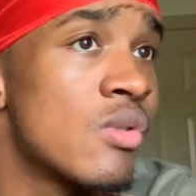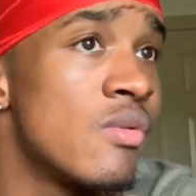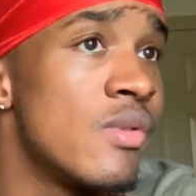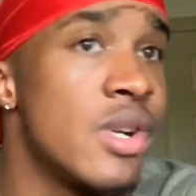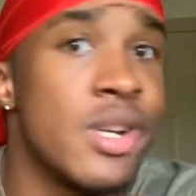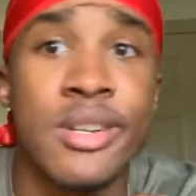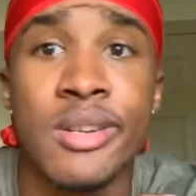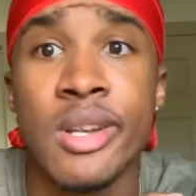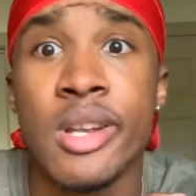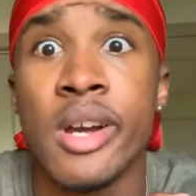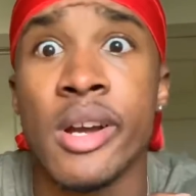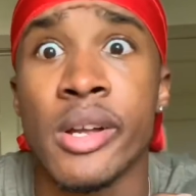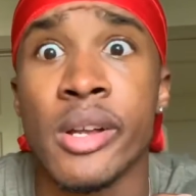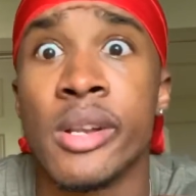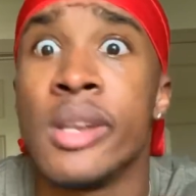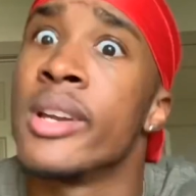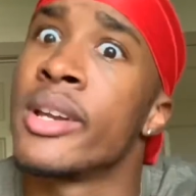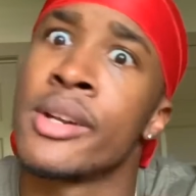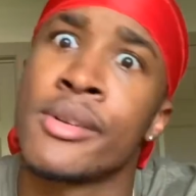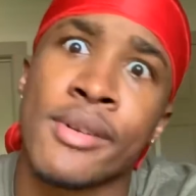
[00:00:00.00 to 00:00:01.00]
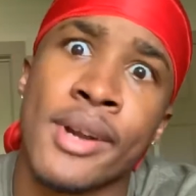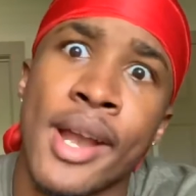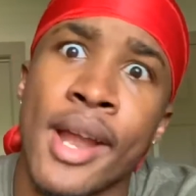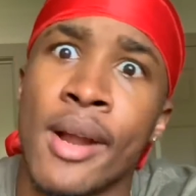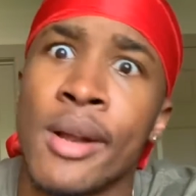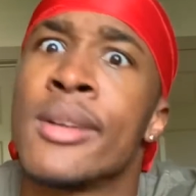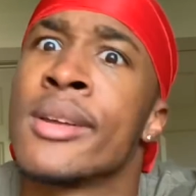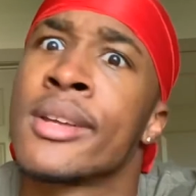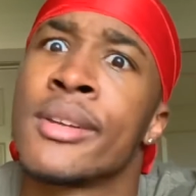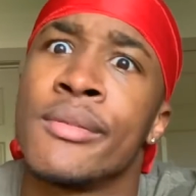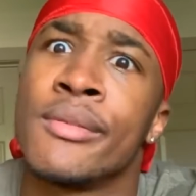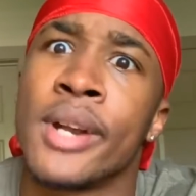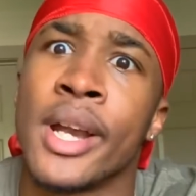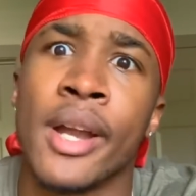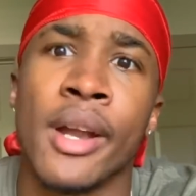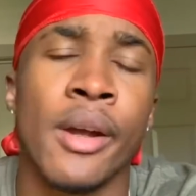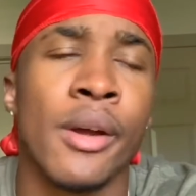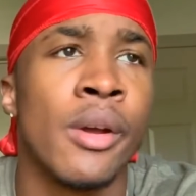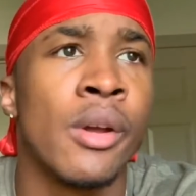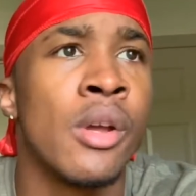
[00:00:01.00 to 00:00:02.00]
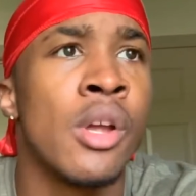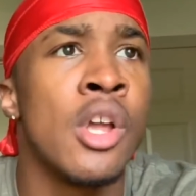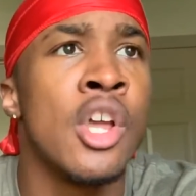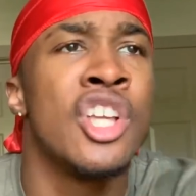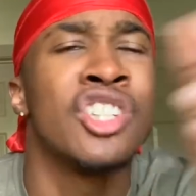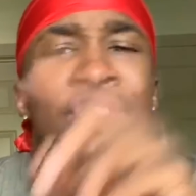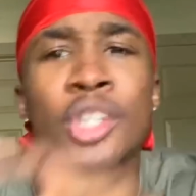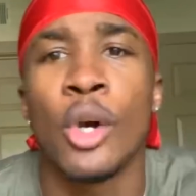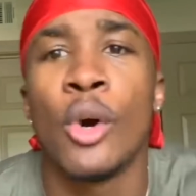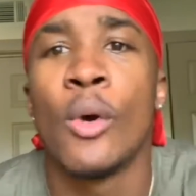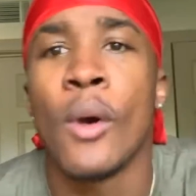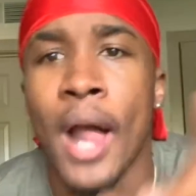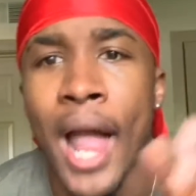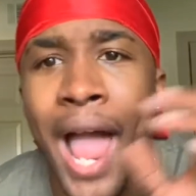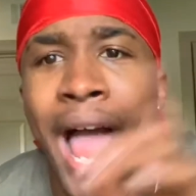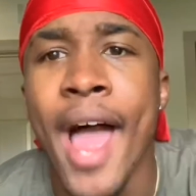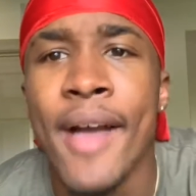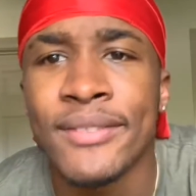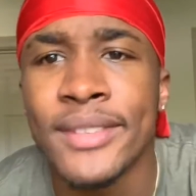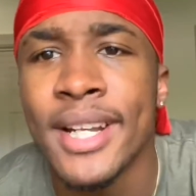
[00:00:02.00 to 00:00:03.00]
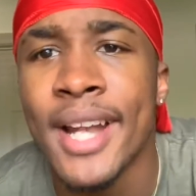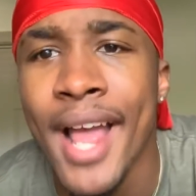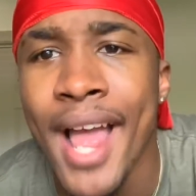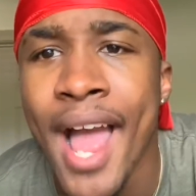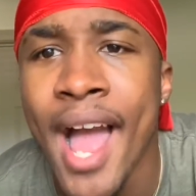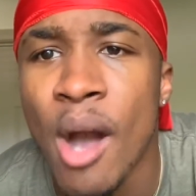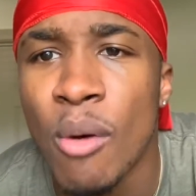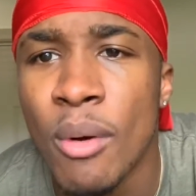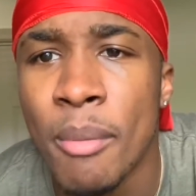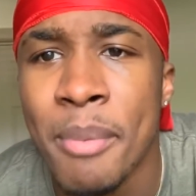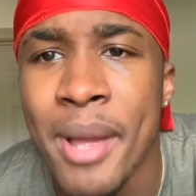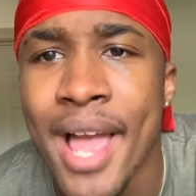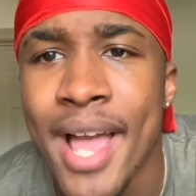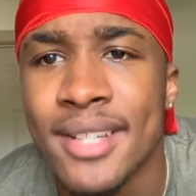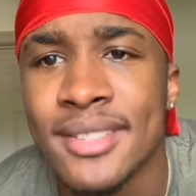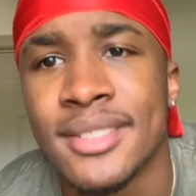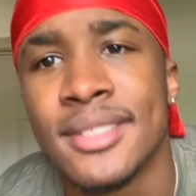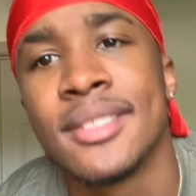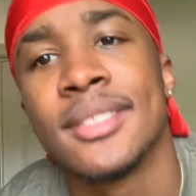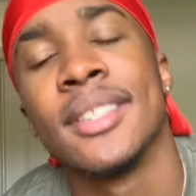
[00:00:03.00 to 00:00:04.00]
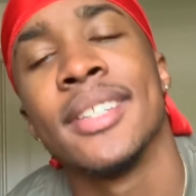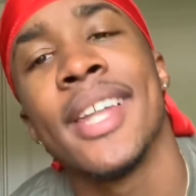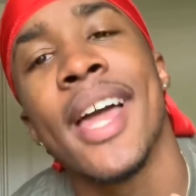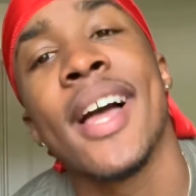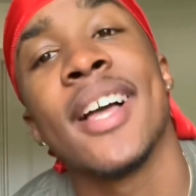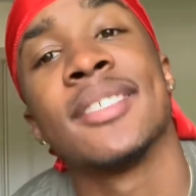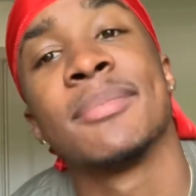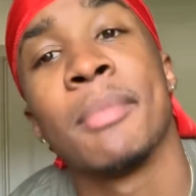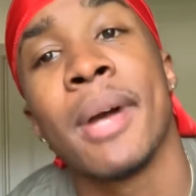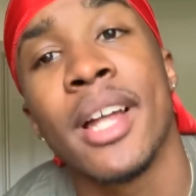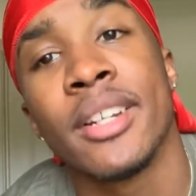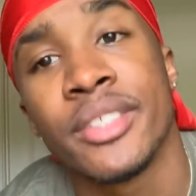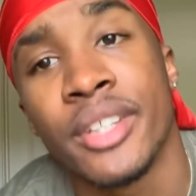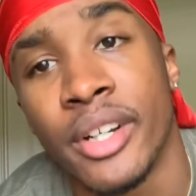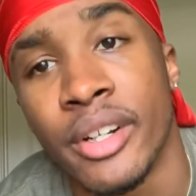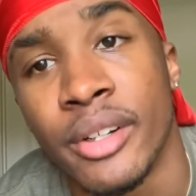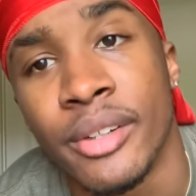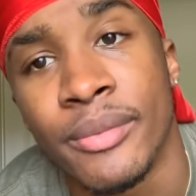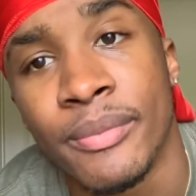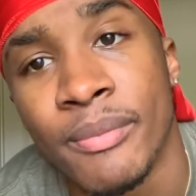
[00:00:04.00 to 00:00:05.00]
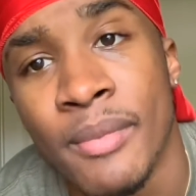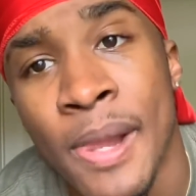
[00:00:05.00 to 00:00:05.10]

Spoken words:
We just looking around. So after that hour passes, now it's my turn.